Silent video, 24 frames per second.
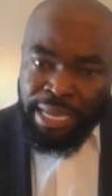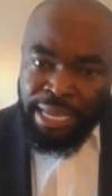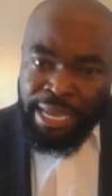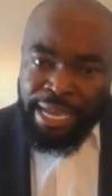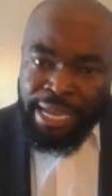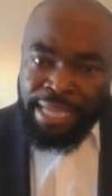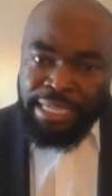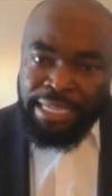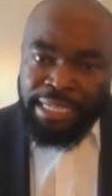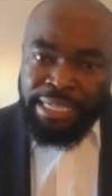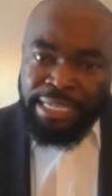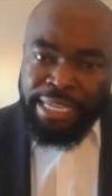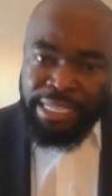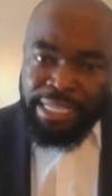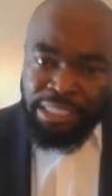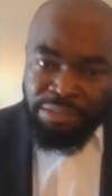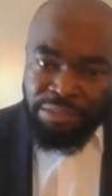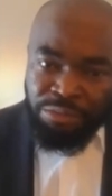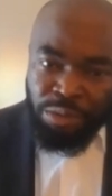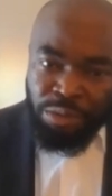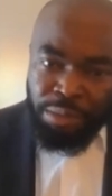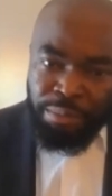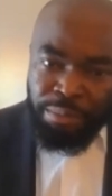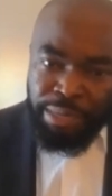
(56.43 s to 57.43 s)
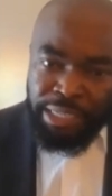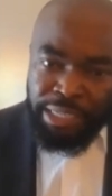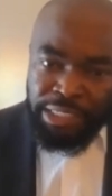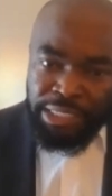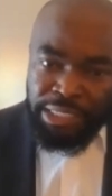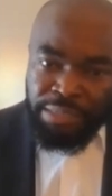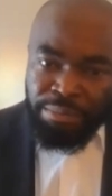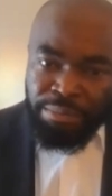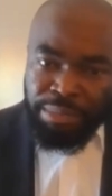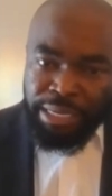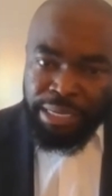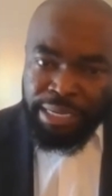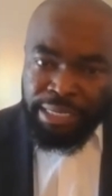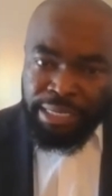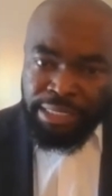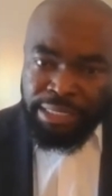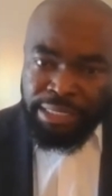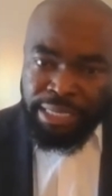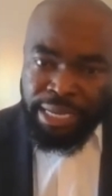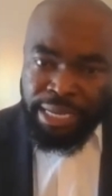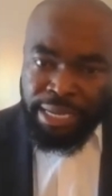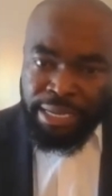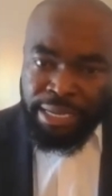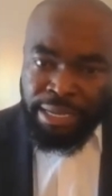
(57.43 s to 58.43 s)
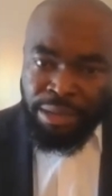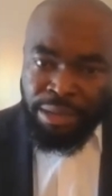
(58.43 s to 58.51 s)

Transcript: and the needs of one patient in psa